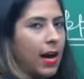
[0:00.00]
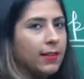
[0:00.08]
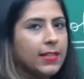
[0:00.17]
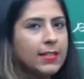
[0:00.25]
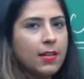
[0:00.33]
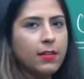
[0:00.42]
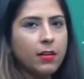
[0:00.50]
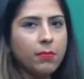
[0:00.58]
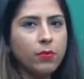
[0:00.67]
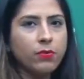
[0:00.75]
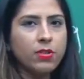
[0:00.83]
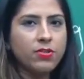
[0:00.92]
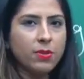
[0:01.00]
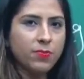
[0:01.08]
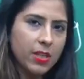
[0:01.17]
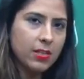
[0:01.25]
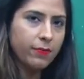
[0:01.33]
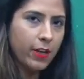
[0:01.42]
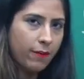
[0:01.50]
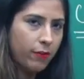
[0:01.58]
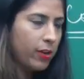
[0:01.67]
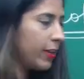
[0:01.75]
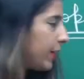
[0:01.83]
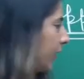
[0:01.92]
and these are the immune system cells we have
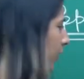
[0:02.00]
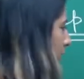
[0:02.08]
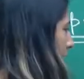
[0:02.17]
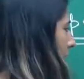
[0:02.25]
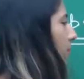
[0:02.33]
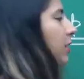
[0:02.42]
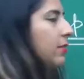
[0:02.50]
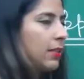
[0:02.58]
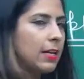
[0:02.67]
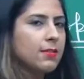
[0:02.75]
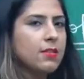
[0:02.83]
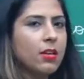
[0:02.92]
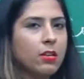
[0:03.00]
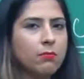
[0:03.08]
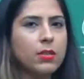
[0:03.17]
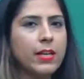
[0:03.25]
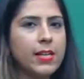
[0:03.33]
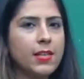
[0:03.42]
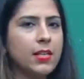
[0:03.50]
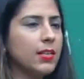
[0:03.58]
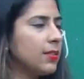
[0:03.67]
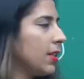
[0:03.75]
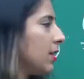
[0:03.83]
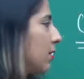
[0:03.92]
already discussed in the human health and
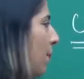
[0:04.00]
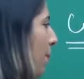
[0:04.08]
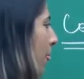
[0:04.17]
disease.